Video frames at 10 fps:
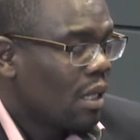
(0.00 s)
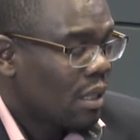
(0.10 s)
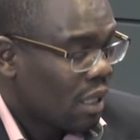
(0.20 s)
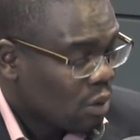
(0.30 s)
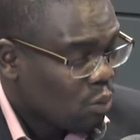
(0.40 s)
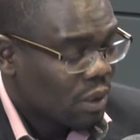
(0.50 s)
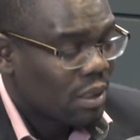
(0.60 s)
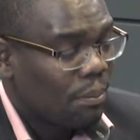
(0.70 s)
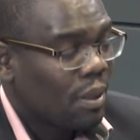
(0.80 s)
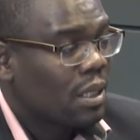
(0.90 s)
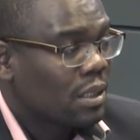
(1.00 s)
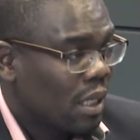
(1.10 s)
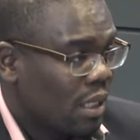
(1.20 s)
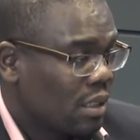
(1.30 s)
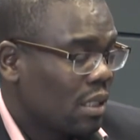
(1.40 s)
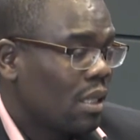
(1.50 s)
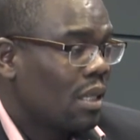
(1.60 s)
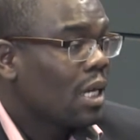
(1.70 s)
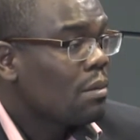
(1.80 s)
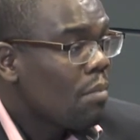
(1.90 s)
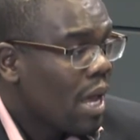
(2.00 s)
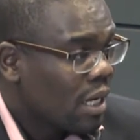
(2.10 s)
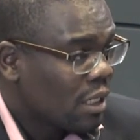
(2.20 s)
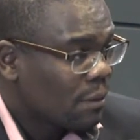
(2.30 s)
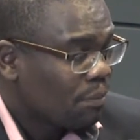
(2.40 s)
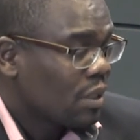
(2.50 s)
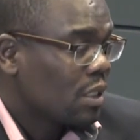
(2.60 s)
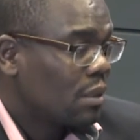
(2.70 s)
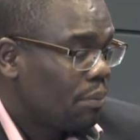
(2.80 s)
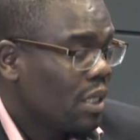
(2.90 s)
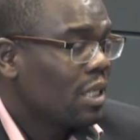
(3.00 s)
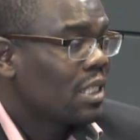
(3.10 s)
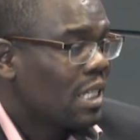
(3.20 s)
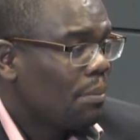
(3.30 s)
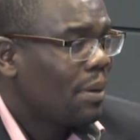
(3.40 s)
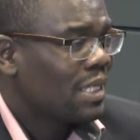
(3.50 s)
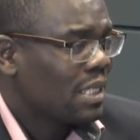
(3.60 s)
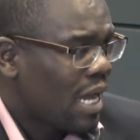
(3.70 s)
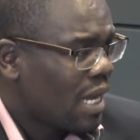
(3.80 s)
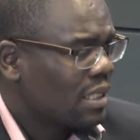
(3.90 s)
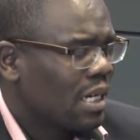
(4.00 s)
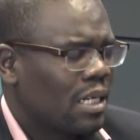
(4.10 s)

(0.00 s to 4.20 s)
That was the biggest challenge. That meant spending sleepless nights,